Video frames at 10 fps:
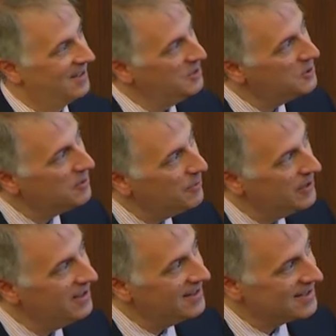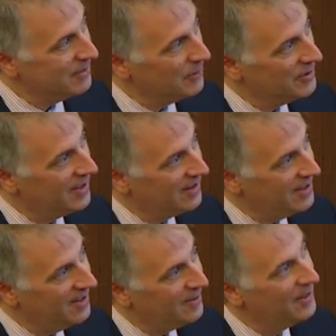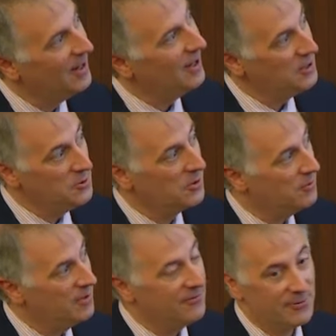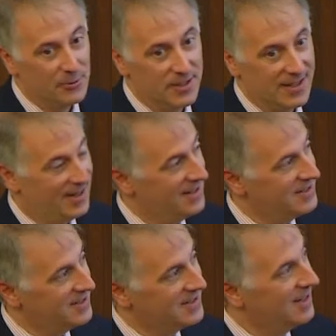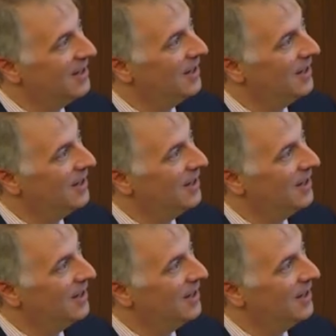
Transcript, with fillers: You could be somewhere down here, you could be fully conscious.